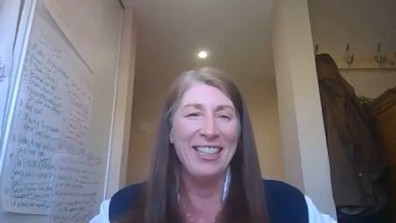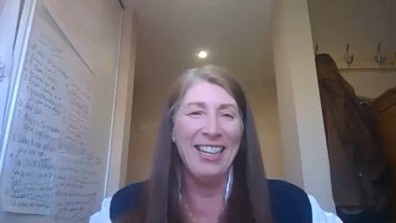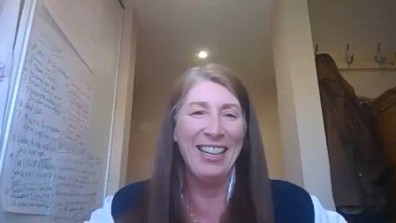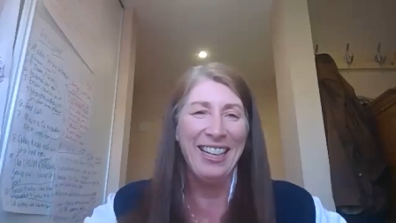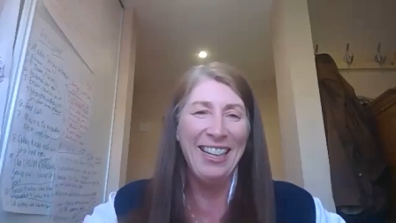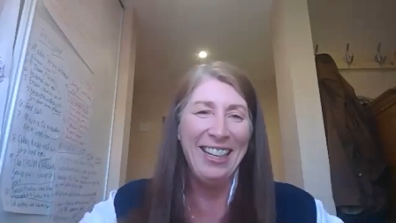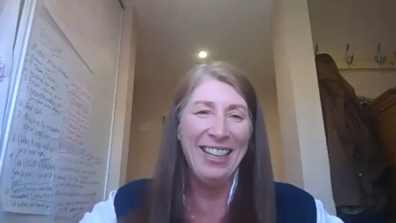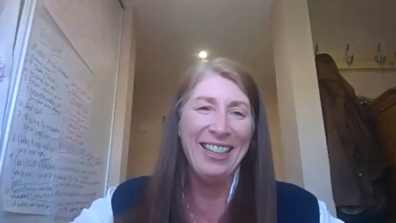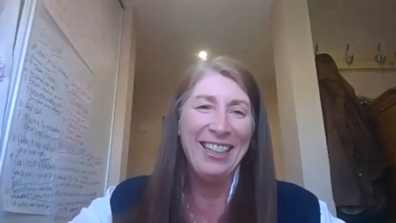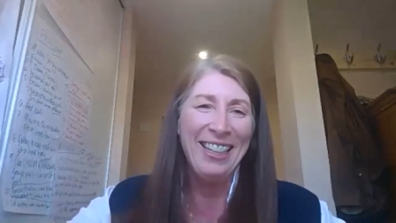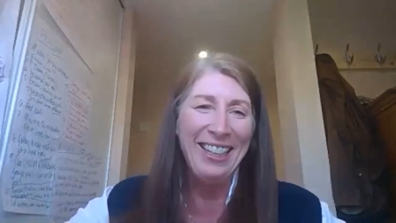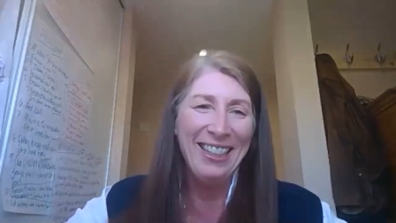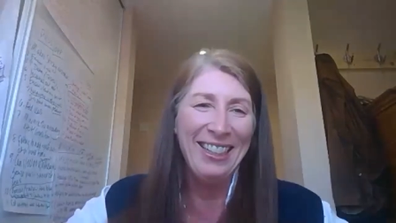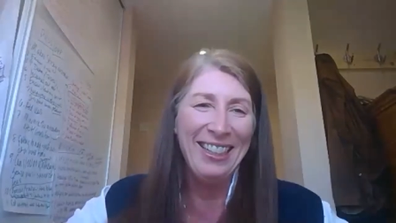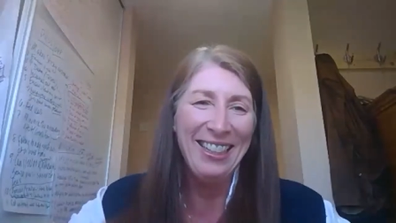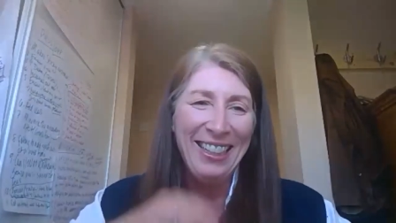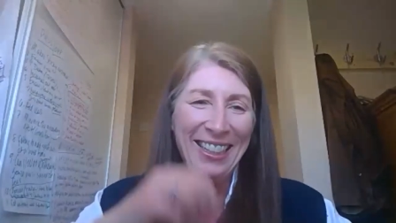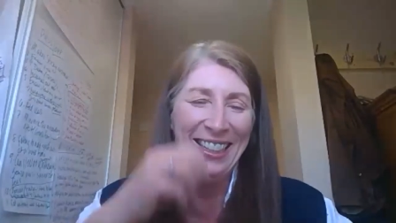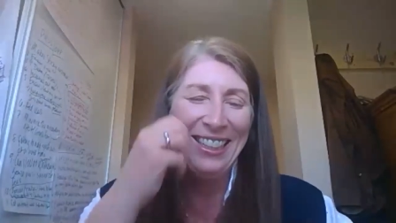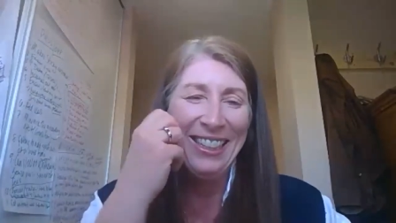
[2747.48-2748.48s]
an
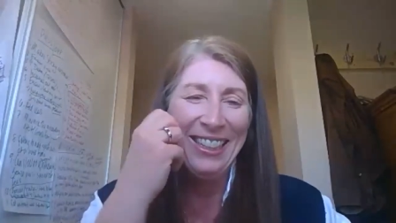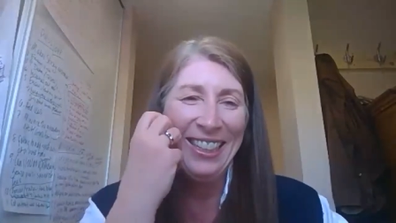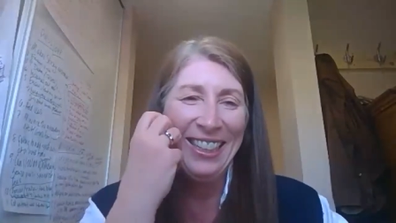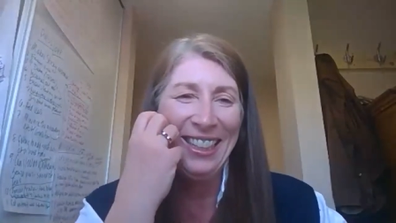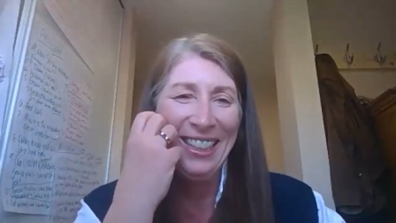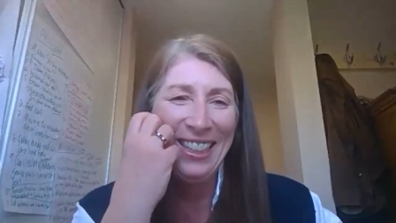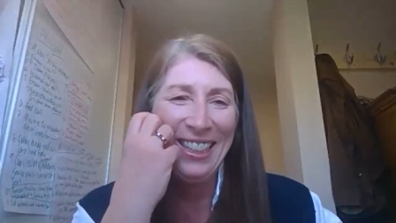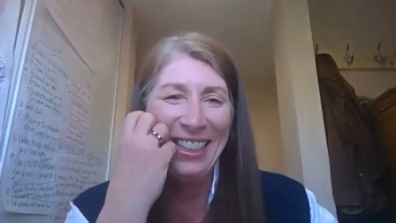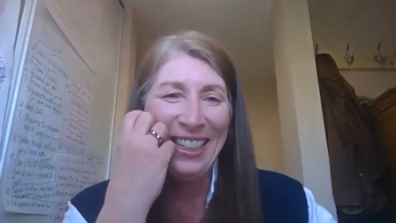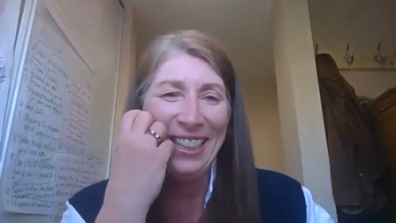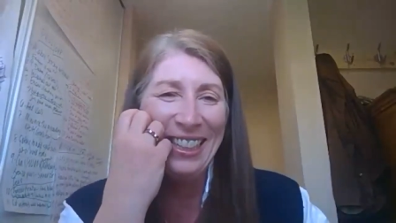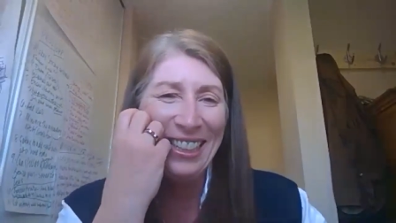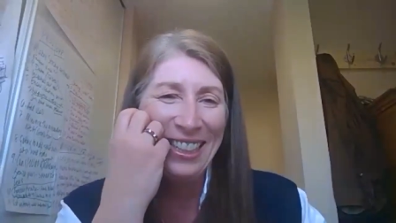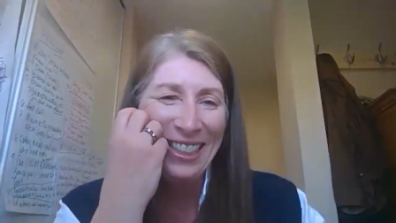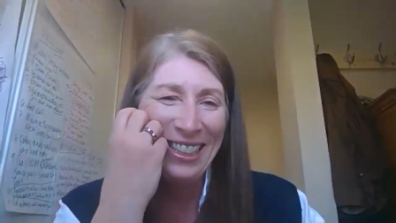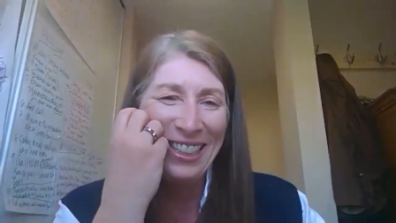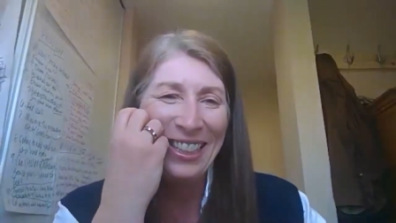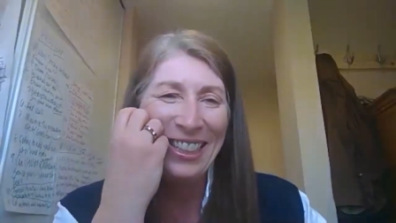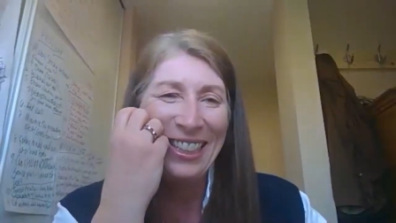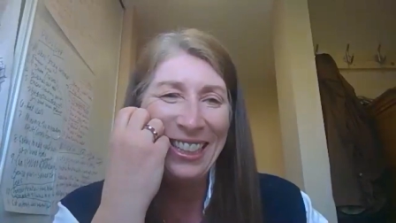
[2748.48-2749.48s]
expert in this industry,
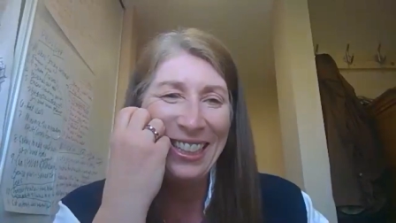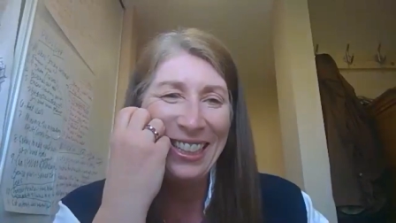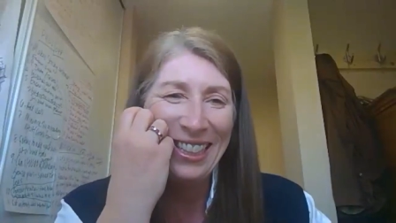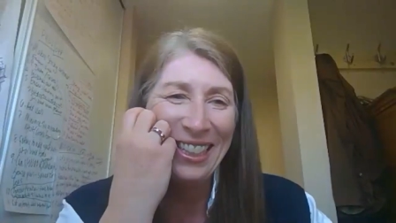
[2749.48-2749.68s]
and